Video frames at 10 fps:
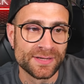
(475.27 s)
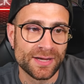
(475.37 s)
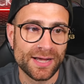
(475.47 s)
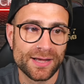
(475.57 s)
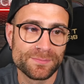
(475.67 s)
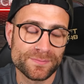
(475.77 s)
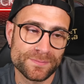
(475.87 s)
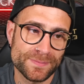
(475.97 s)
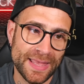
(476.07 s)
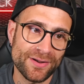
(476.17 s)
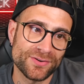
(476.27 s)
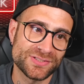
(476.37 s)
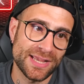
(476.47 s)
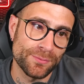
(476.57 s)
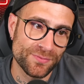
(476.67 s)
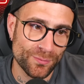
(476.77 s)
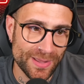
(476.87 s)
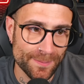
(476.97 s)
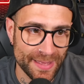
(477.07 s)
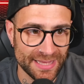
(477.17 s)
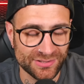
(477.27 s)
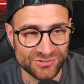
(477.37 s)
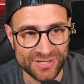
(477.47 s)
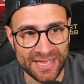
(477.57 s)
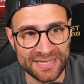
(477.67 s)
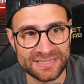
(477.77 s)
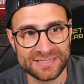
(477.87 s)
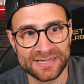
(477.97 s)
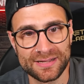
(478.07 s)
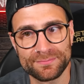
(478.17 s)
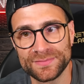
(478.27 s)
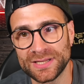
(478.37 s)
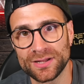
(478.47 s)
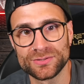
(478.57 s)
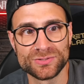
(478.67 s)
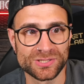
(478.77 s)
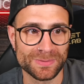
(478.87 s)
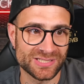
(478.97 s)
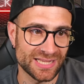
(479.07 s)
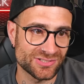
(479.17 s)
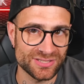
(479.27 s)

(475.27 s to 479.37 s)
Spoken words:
Counter-attack with the wing-backs and, using Mateta.